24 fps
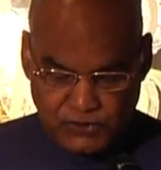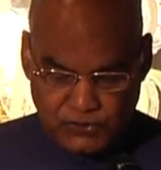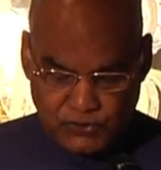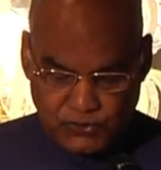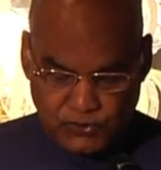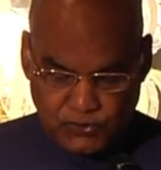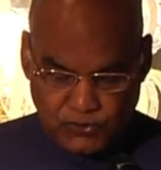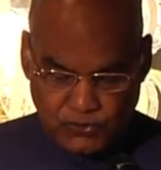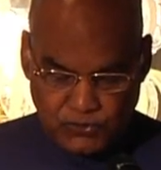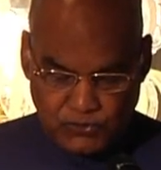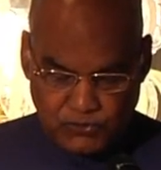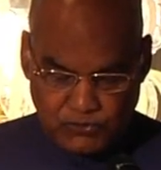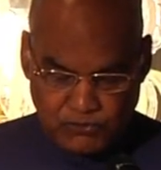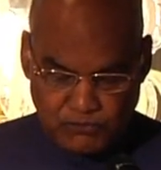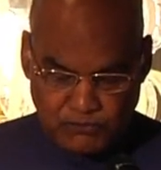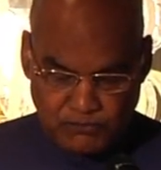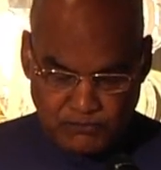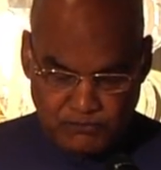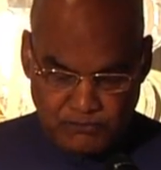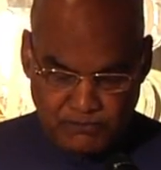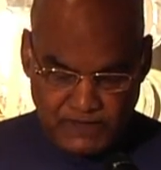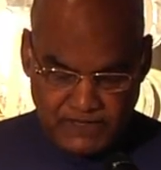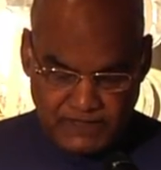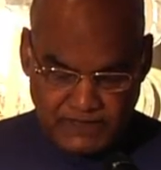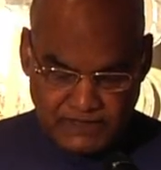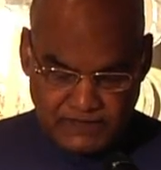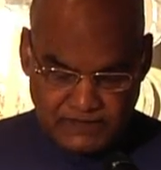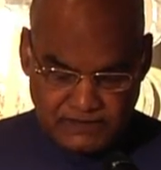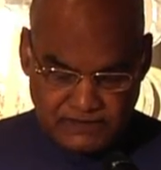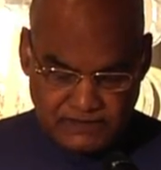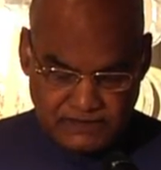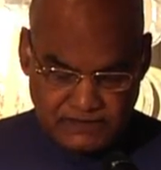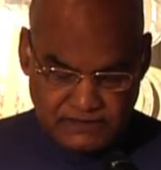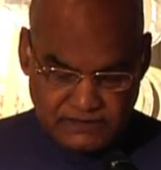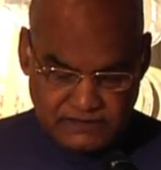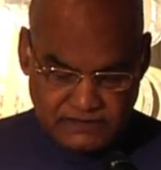to make
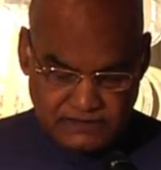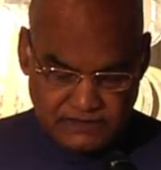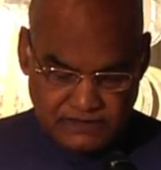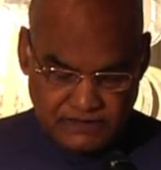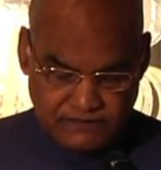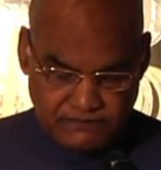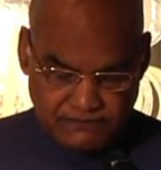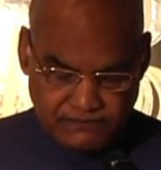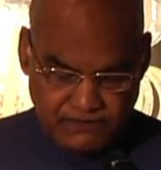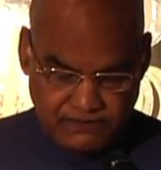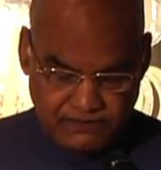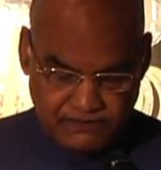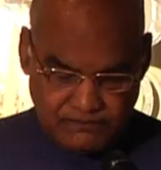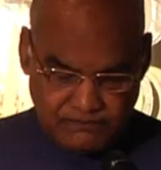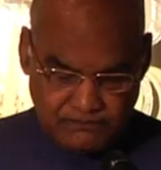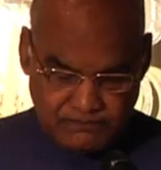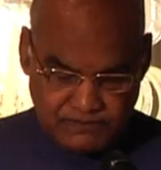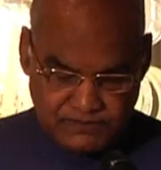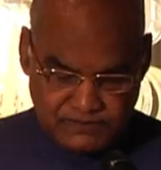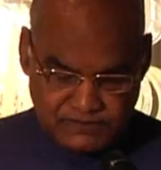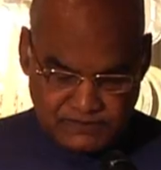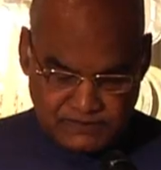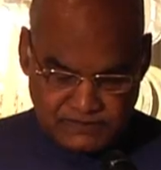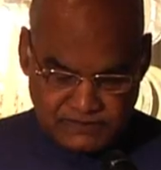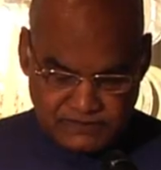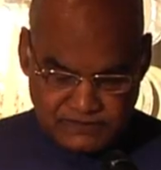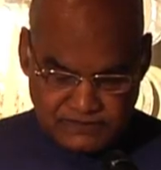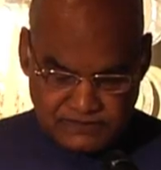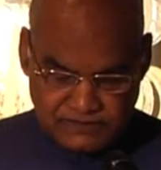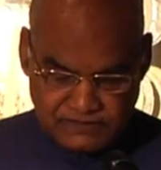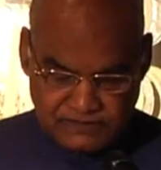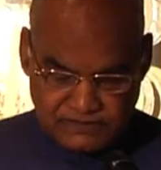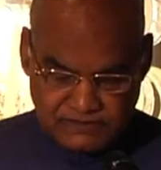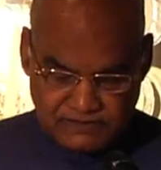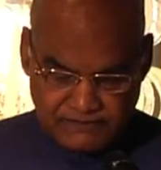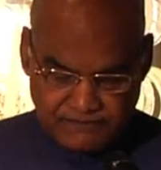it easier for
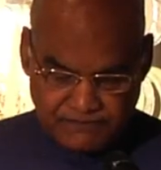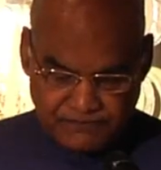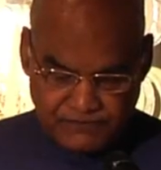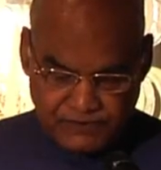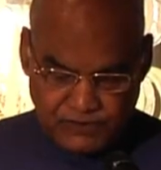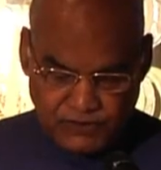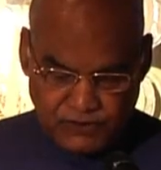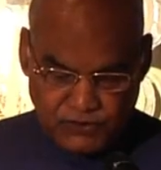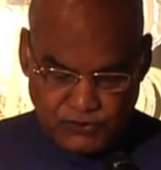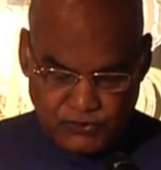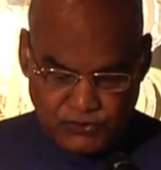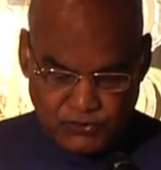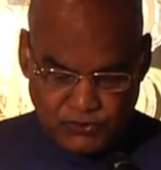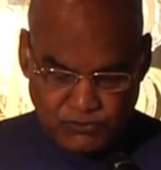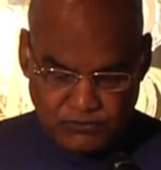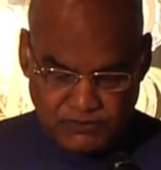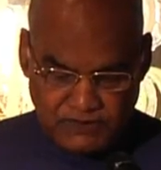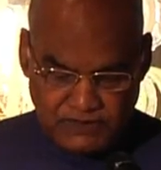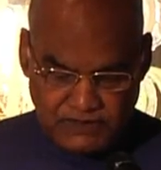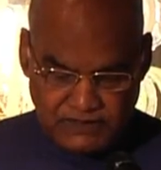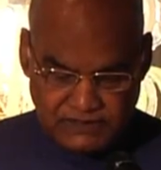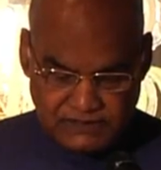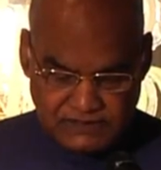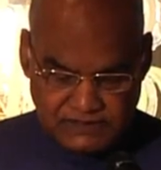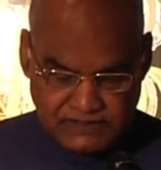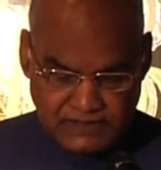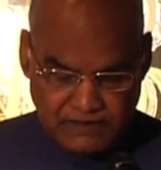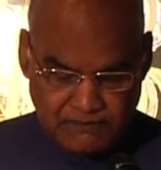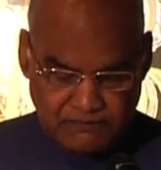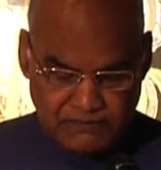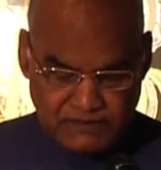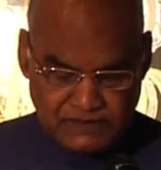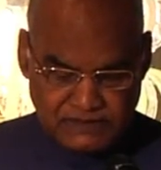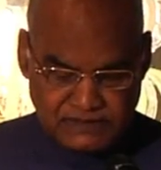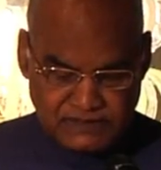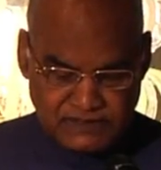businesses to be
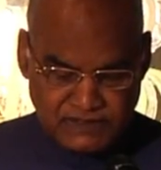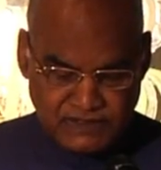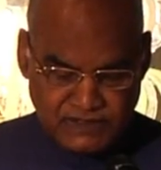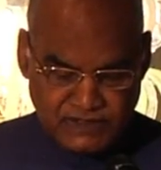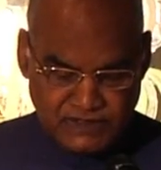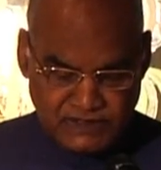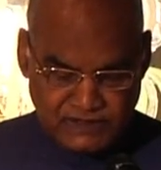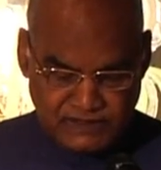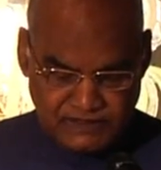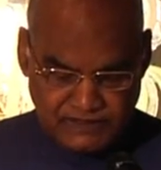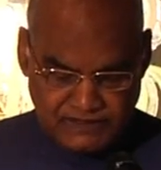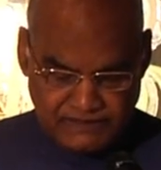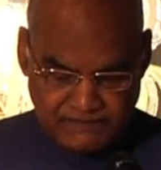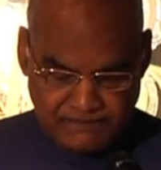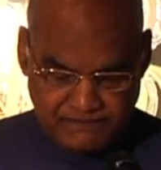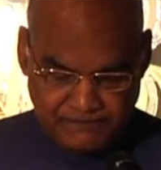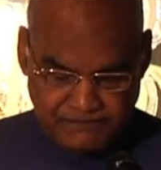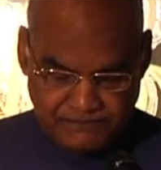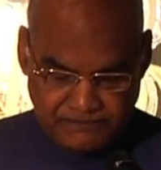established in India.